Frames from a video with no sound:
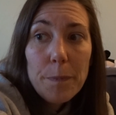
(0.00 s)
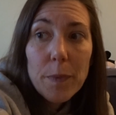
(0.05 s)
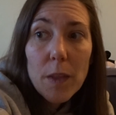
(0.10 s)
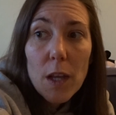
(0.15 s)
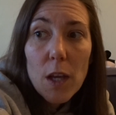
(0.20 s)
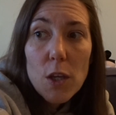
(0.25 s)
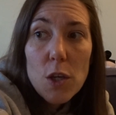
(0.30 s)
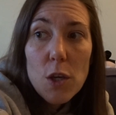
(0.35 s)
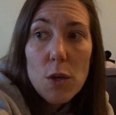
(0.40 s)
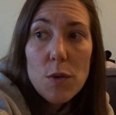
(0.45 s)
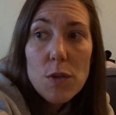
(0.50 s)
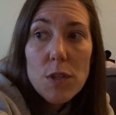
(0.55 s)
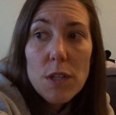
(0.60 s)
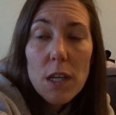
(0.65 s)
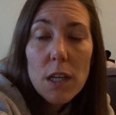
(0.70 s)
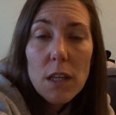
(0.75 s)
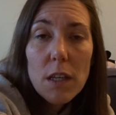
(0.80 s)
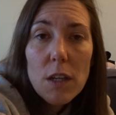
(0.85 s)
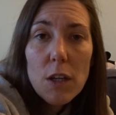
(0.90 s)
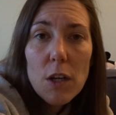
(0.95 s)

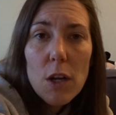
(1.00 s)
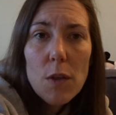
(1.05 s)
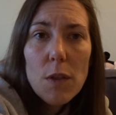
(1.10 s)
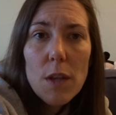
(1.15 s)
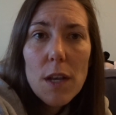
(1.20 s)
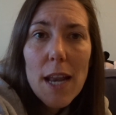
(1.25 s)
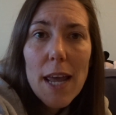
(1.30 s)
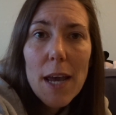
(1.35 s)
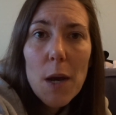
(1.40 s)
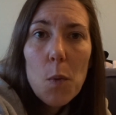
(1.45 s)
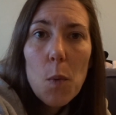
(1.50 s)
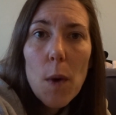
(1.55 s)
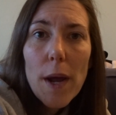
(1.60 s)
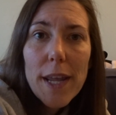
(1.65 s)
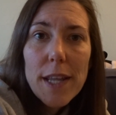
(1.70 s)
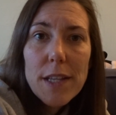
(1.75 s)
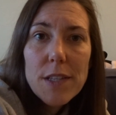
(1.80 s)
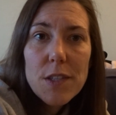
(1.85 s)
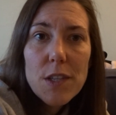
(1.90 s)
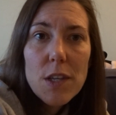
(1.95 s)
using, you know, the leg
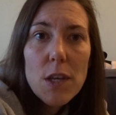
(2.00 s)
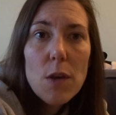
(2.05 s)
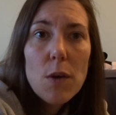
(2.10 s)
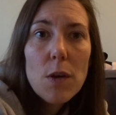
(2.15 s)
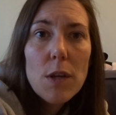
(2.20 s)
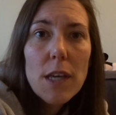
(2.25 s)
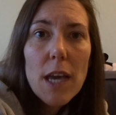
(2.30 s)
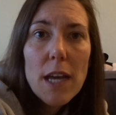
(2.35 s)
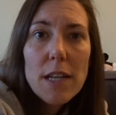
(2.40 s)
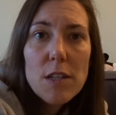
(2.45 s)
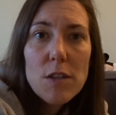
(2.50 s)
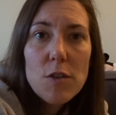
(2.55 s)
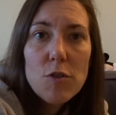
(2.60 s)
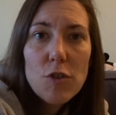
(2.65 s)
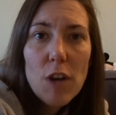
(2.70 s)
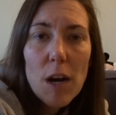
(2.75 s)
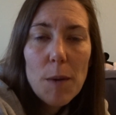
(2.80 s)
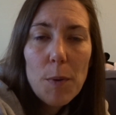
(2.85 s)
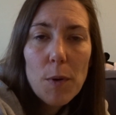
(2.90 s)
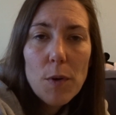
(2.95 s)
weights that you can get to
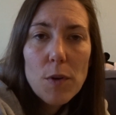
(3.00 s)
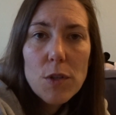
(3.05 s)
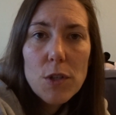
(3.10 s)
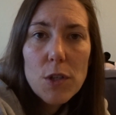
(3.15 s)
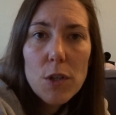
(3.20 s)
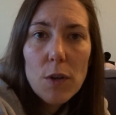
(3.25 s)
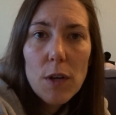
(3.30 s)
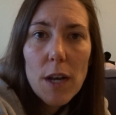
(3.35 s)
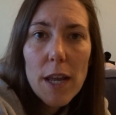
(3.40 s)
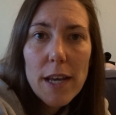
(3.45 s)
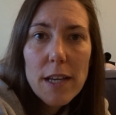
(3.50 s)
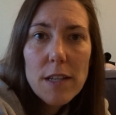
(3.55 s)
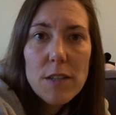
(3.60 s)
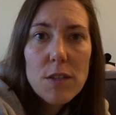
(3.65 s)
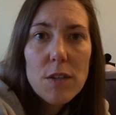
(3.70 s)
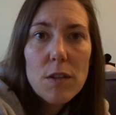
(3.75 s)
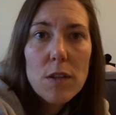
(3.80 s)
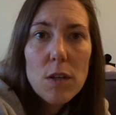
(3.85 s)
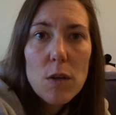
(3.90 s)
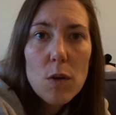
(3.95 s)
strap onto your legs
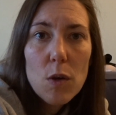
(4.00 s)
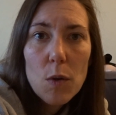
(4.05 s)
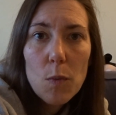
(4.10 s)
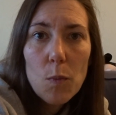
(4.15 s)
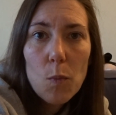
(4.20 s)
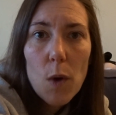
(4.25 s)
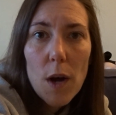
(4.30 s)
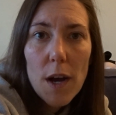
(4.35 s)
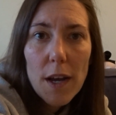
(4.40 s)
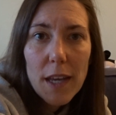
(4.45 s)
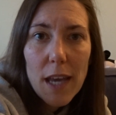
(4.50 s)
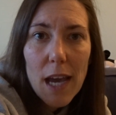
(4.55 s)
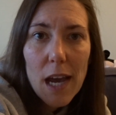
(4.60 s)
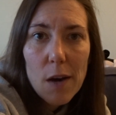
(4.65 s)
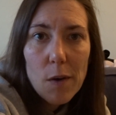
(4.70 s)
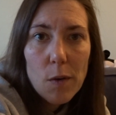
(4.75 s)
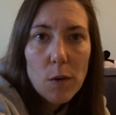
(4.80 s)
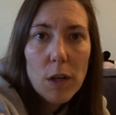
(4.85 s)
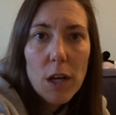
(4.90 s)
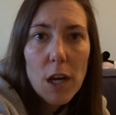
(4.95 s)
so that you can work
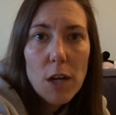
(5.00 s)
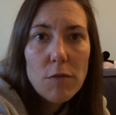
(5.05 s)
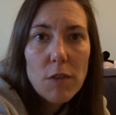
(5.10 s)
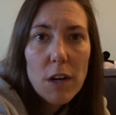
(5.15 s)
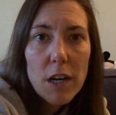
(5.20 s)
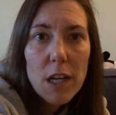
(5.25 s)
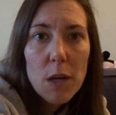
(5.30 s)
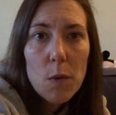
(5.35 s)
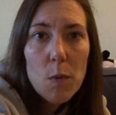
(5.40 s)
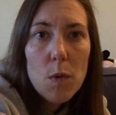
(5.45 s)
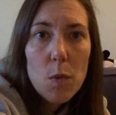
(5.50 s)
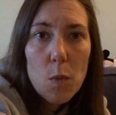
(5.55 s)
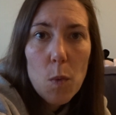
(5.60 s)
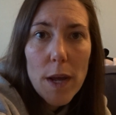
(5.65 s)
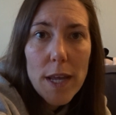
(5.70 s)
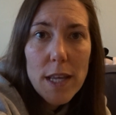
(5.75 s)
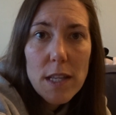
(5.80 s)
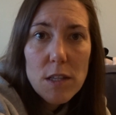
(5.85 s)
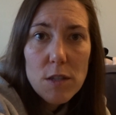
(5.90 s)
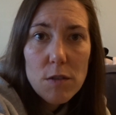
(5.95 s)
out and go running with
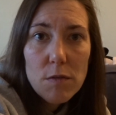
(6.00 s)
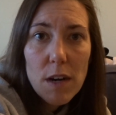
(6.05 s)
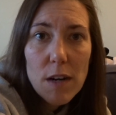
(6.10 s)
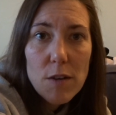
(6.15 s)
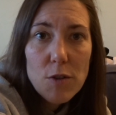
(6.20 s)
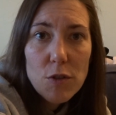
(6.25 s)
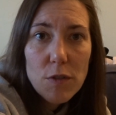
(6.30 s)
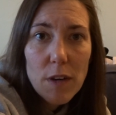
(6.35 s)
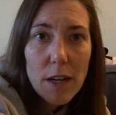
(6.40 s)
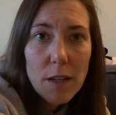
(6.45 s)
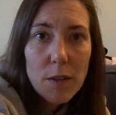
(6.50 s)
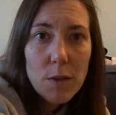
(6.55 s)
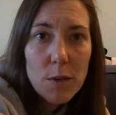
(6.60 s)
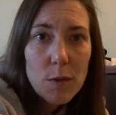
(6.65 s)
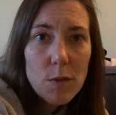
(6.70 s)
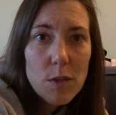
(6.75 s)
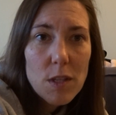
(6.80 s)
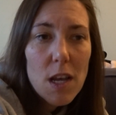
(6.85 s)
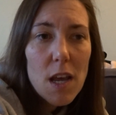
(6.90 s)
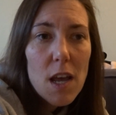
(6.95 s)
weights around your
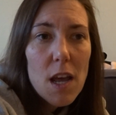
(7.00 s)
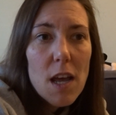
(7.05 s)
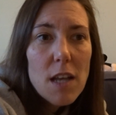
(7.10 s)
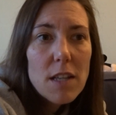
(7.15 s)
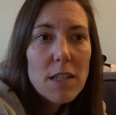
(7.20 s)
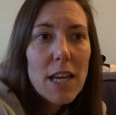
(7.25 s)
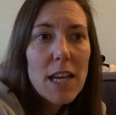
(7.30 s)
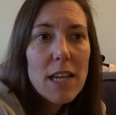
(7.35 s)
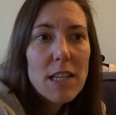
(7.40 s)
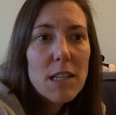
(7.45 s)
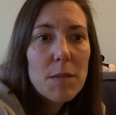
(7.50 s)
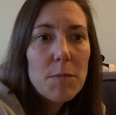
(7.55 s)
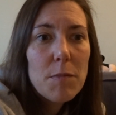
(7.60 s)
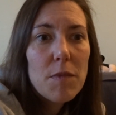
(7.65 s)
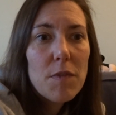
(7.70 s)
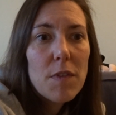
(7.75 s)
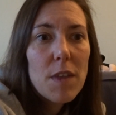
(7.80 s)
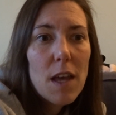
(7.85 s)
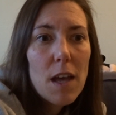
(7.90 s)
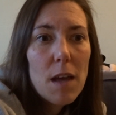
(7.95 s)
ankles. Take some
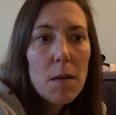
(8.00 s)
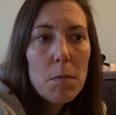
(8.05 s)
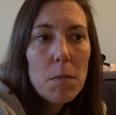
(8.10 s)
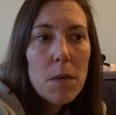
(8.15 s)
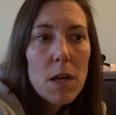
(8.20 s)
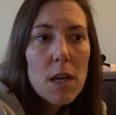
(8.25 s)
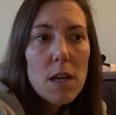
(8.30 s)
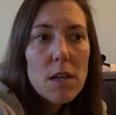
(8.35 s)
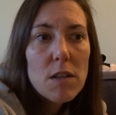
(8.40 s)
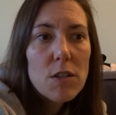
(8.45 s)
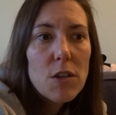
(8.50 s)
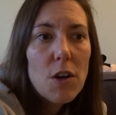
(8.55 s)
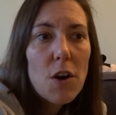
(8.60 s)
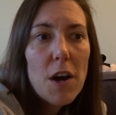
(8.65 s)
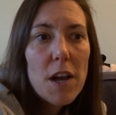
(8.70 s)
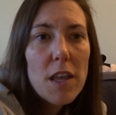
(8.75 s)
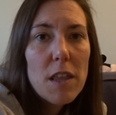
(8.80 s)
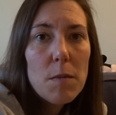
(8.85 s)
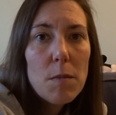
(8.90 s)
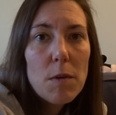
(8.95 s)
of them and
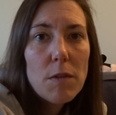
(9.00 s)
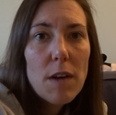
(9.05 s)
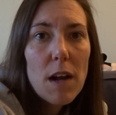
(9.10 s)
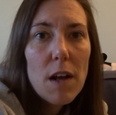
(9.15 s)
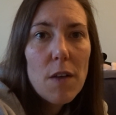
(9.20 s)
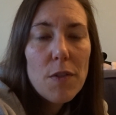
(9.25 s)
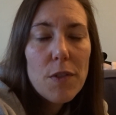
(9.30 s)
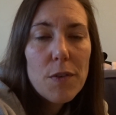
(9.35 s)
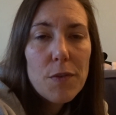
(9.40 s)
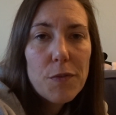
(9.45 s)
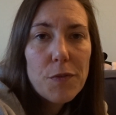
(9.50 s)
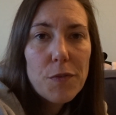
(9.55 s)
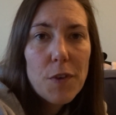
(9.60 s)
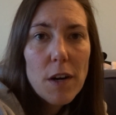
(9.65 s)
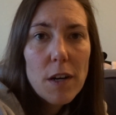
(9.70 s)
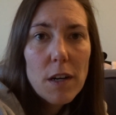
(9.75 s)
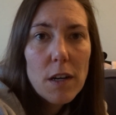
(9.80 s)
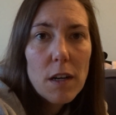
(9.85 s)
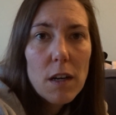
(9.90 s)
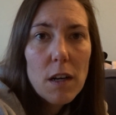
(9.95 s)
tie them around the
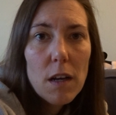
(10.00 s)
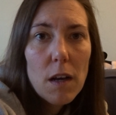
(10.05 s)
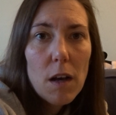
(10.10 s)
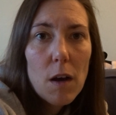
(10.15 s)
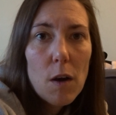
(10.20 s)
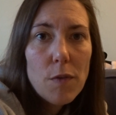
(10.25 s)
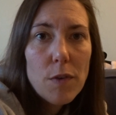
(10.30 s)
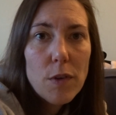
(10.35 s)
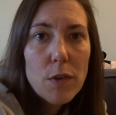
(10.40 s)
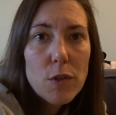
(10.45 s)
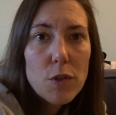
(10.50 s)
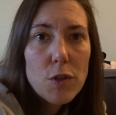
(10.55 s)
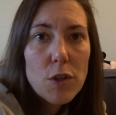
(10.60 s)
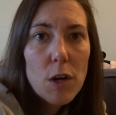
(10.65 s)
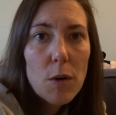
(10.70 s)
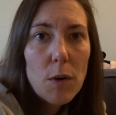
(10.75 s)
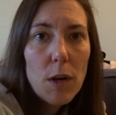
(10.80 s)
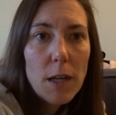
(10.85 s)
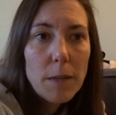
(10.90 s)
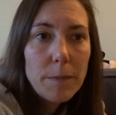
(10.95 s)
front of your
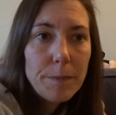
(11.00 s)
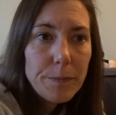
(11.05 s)
stroller,